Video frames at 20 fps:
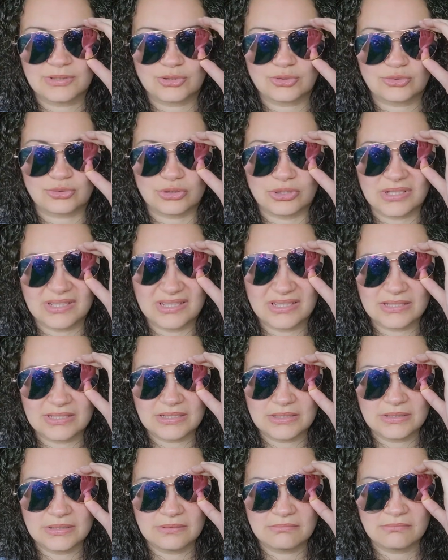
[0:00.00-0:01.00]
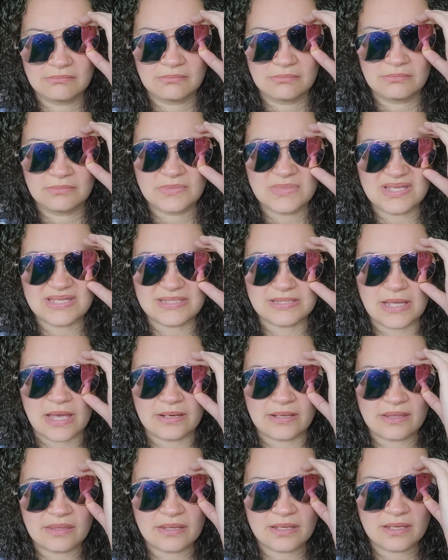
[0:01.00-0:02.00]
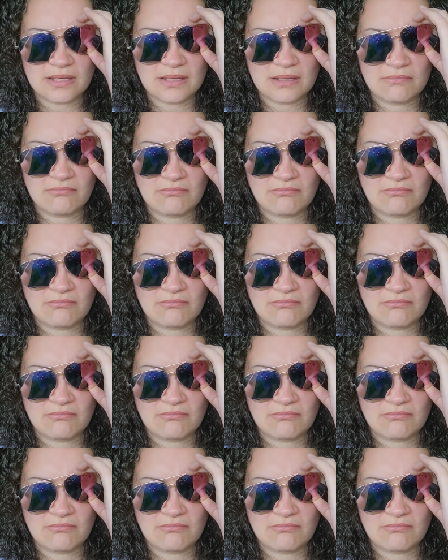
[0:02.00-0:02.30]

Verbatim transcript: crooked? Is that a thing?